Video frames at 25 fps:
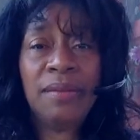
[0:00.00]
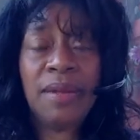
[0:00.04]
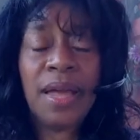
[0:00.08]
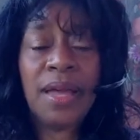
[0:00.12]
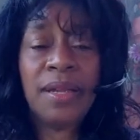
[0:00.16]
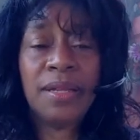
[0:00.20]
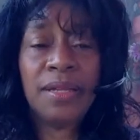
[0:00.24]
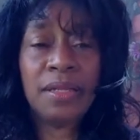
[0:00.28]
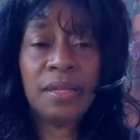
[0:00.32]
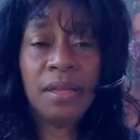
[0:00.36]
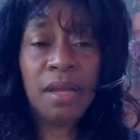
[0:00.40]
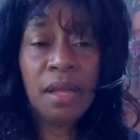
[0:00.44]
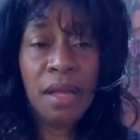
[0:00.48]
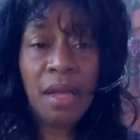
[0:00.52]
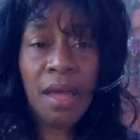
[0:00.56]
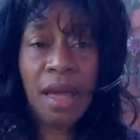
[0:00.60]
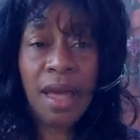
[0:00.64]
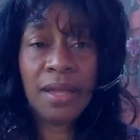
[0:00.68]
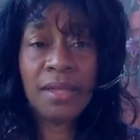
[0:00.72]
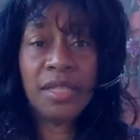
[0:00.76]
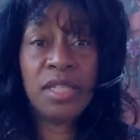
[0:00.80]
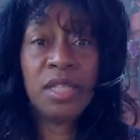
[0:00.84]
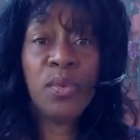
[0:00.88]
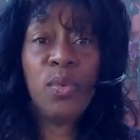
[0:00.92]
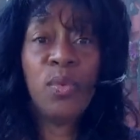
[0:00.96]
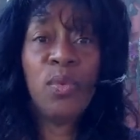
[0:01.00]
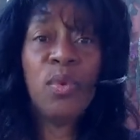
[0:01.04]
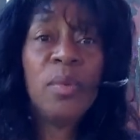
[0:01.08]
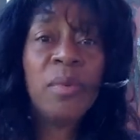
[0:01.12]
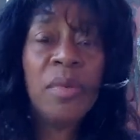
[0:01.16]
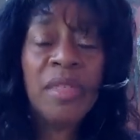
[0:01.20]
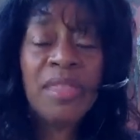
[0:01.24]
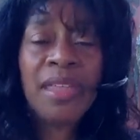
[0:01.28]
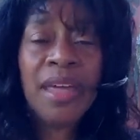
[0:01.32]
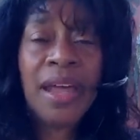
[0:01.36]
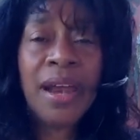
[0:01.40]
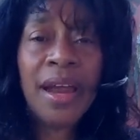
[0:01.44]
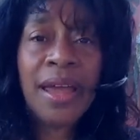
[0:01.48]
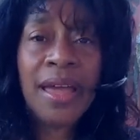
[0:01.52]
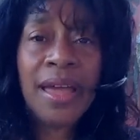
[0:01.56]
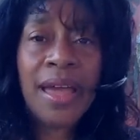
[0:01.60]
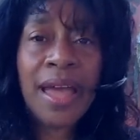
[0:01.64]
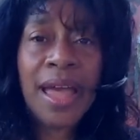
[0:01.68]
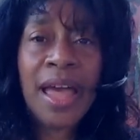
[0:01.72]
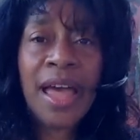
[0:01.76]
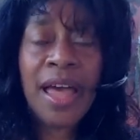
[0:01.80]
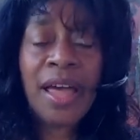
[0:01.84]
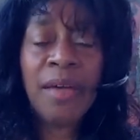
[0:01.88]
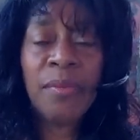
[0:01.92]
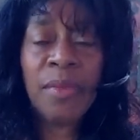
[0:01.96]
as the woman that I
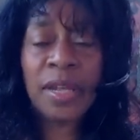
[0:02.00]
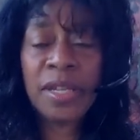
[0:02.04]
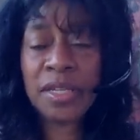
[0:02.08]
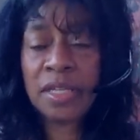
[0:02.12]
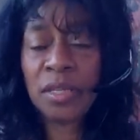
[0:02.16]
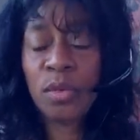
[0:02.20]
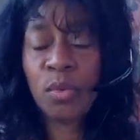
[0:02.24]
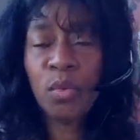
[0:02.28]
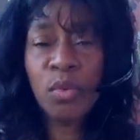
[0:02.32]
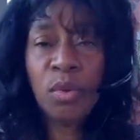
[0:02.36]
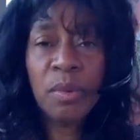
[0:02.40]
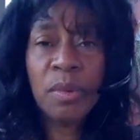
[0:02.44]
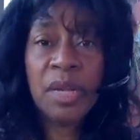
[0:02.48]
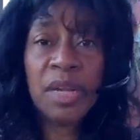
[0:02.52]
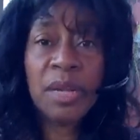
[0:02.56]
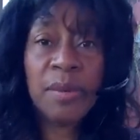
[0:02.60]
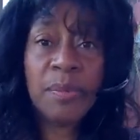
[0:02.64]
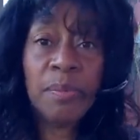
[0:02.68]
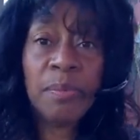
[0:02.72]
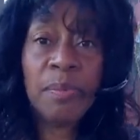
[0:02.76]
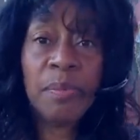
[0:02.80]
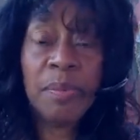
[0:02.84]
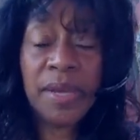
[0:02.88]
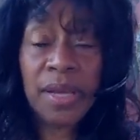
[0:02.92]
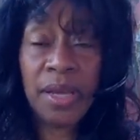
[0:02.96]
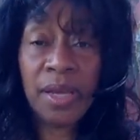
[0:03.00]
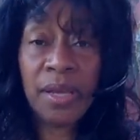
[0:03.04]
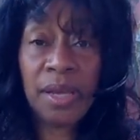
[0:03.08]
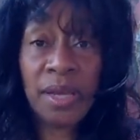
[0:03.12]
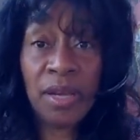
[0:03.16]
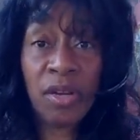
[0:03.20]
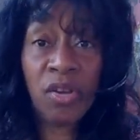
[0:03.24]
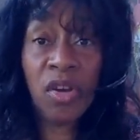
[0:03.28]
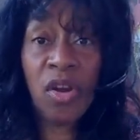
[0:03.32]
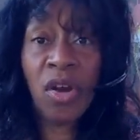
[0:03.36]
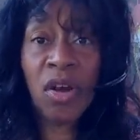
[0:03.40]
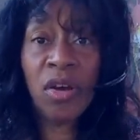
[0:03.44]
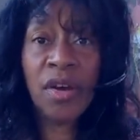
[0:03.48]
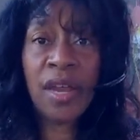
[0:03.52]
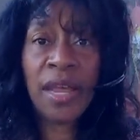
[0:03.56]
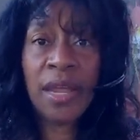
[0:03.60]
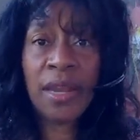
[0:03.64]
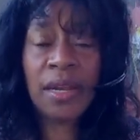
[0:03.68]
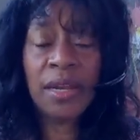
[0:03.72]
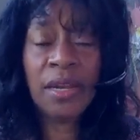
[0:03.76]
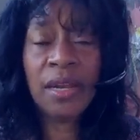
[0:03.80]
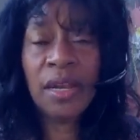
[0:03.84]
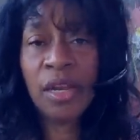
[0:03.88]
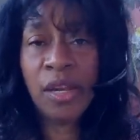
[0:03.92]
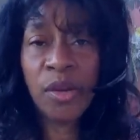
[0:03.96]
am, as the woman
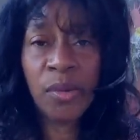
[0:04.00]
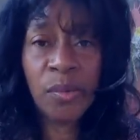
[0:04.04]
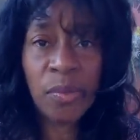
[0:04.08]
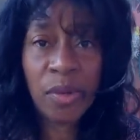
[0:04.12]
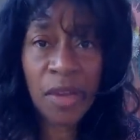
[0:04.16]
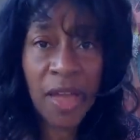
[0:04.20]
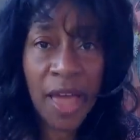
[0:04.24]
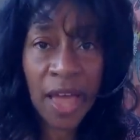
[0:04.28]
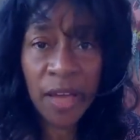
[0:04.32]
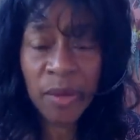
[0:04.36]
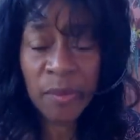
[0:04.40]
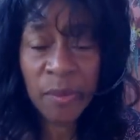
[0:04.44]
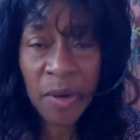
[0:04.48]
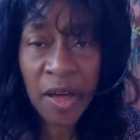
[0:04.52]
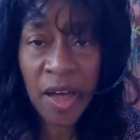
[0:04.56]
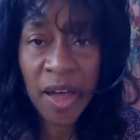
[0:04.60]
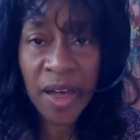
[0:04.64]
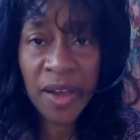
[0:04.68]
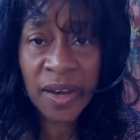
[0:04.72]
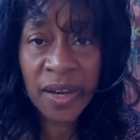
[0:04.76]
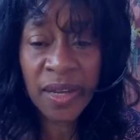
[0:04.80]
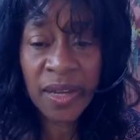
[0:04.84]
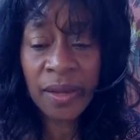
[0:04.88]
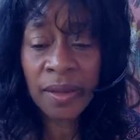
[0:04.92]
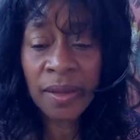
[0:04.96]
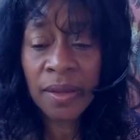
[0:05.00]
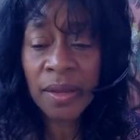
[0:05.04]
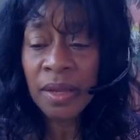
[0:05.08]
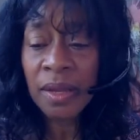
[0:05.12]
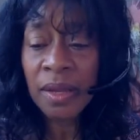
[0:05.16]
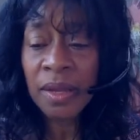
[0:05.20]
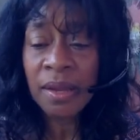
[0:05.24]
incarnated in a black body,